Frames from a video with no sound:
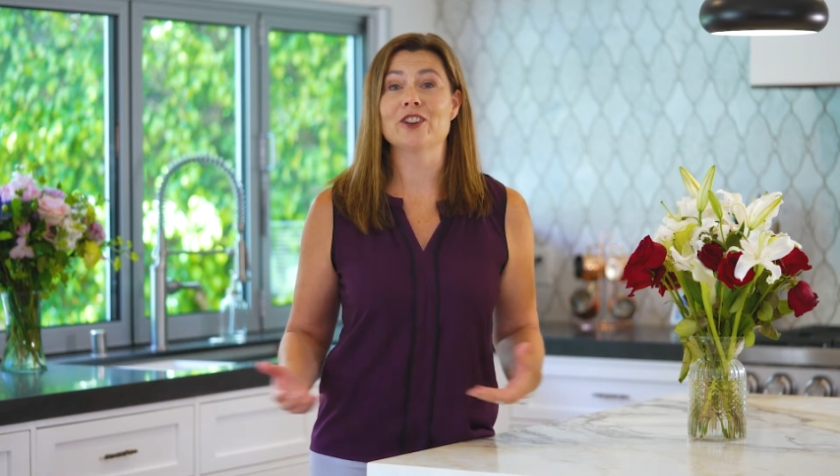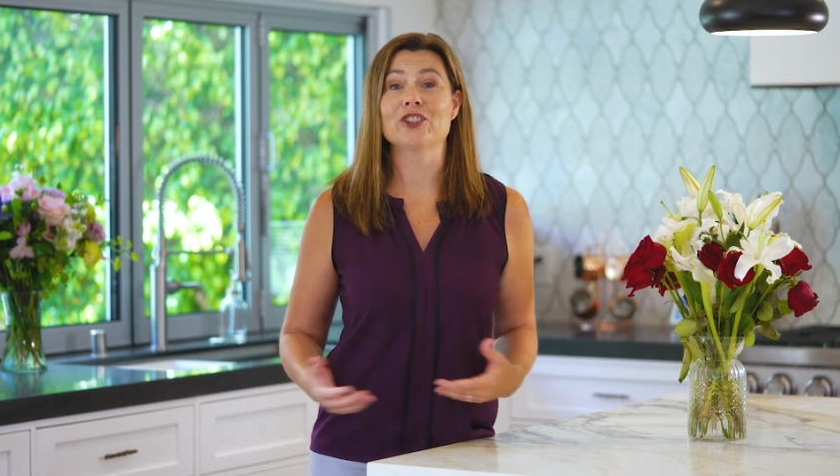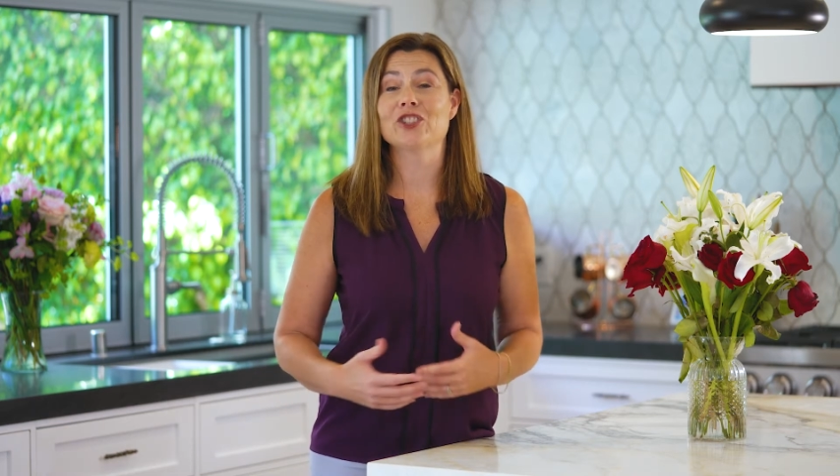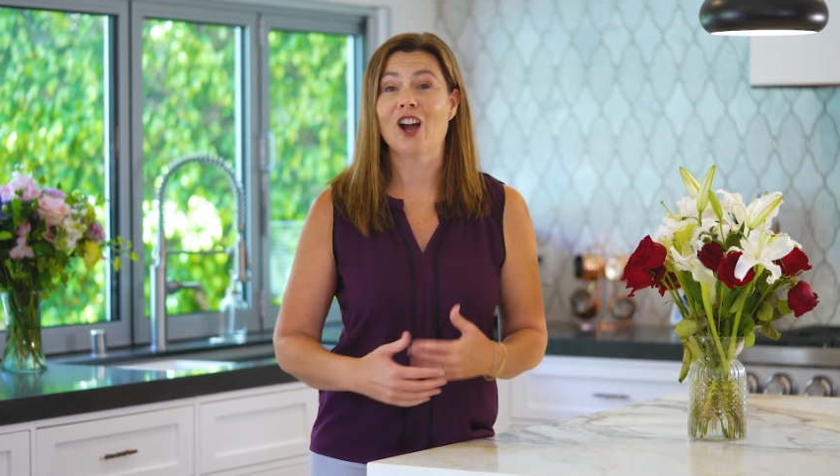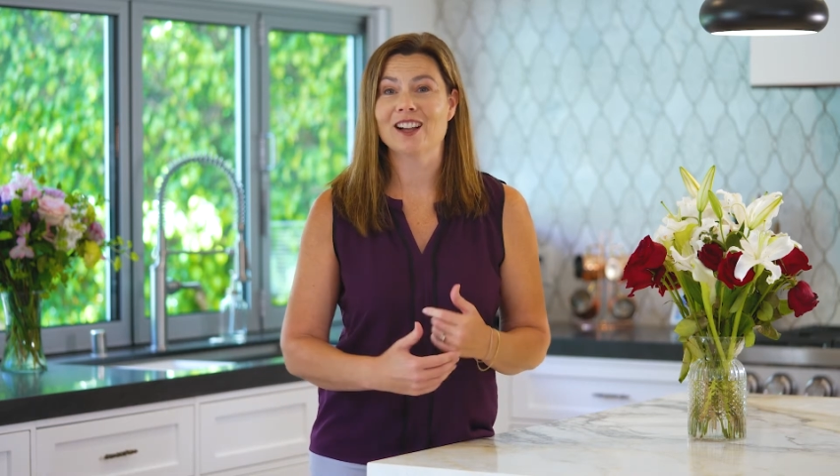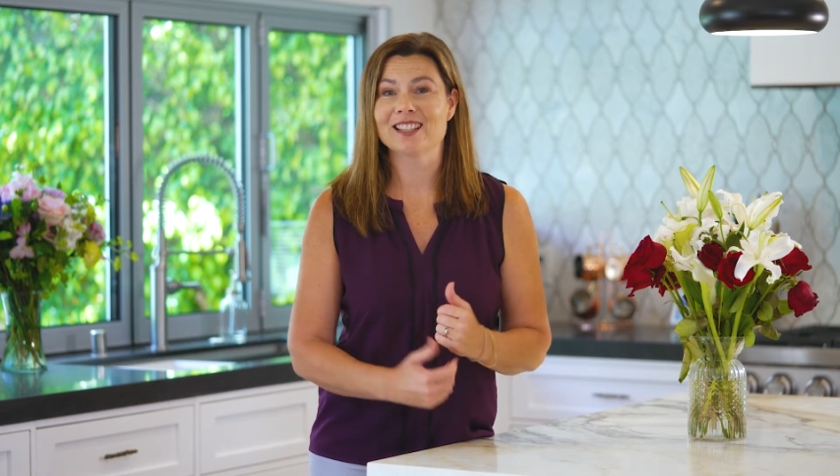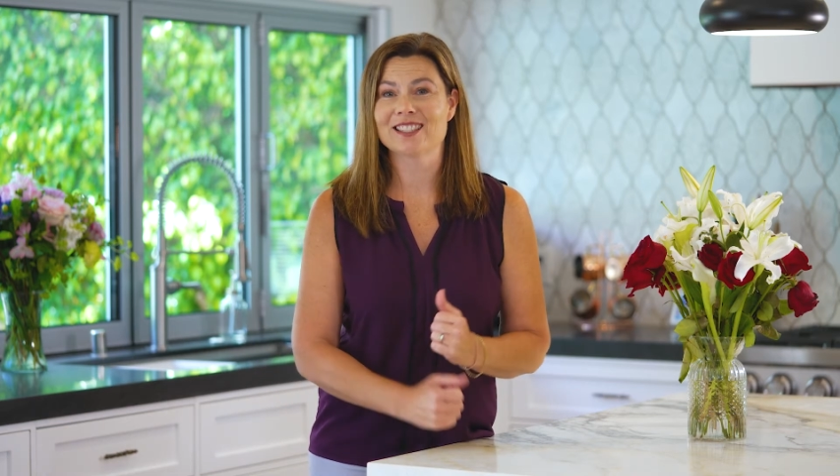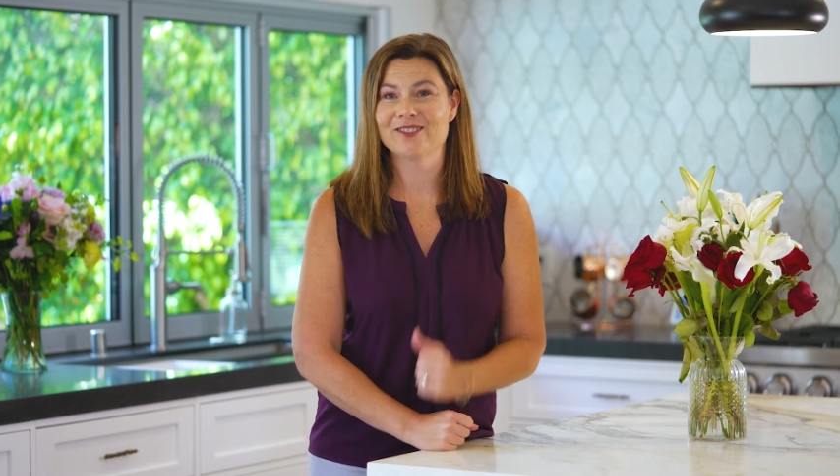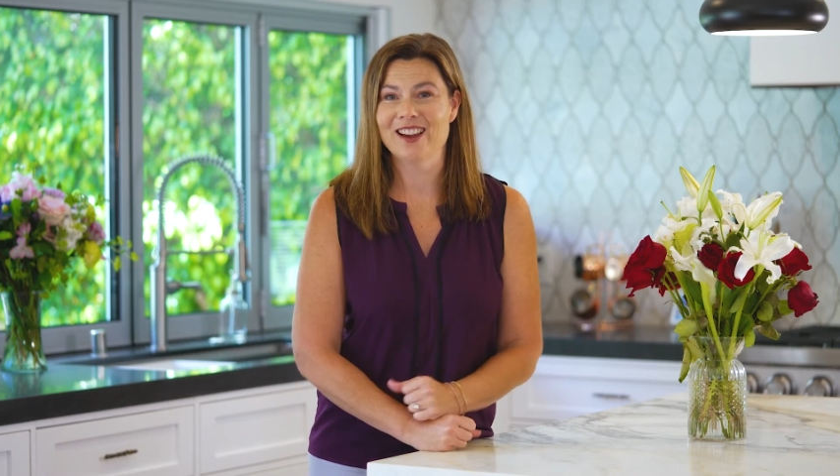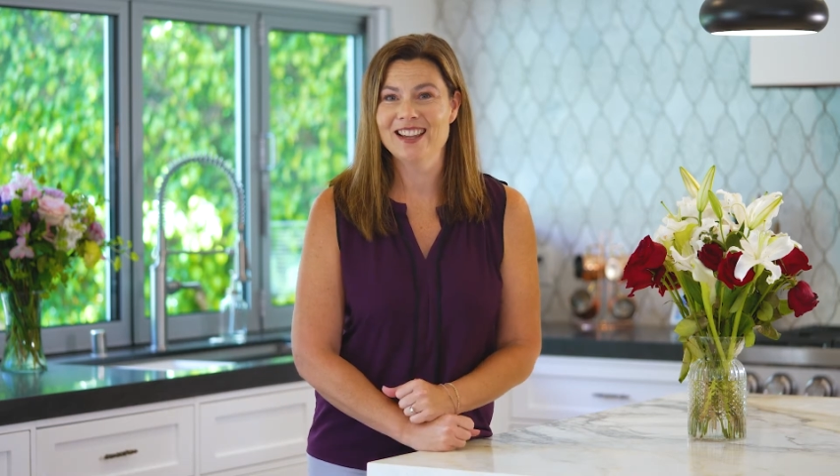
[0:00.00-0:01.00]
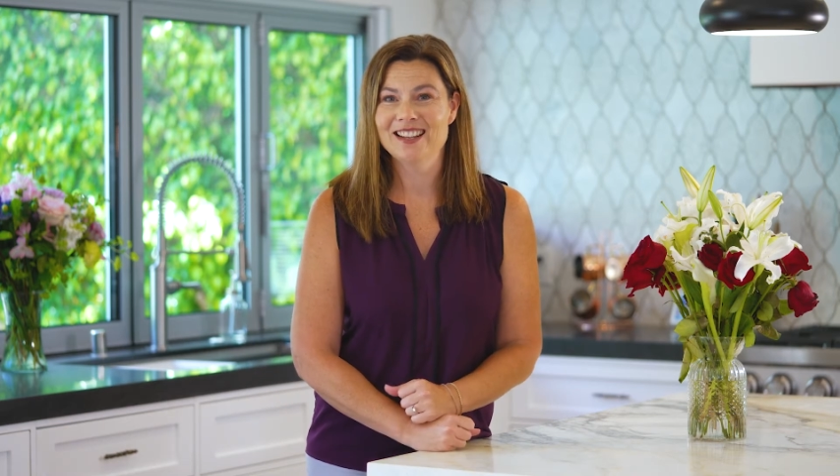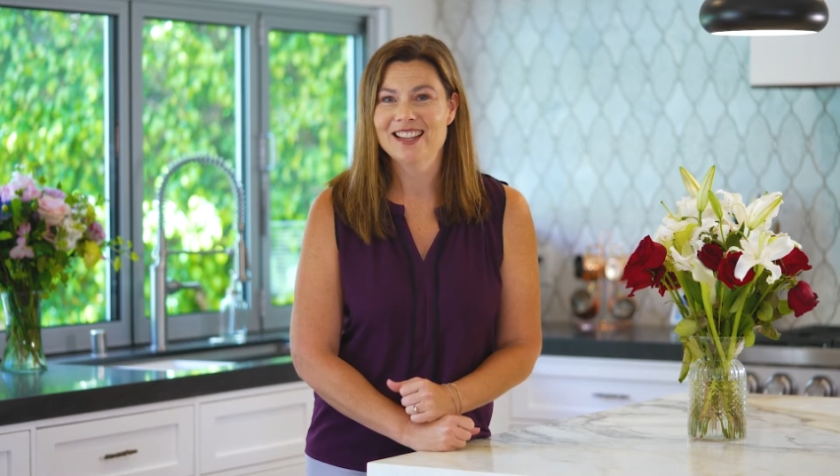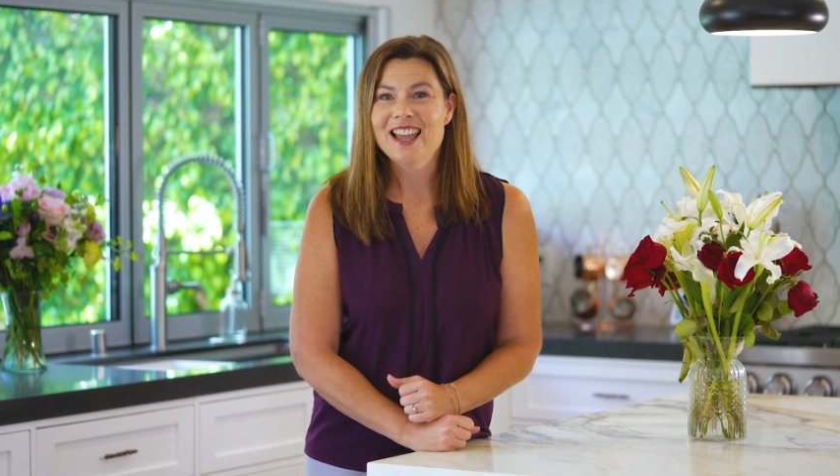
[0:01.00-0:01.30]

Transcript: your stocks, right?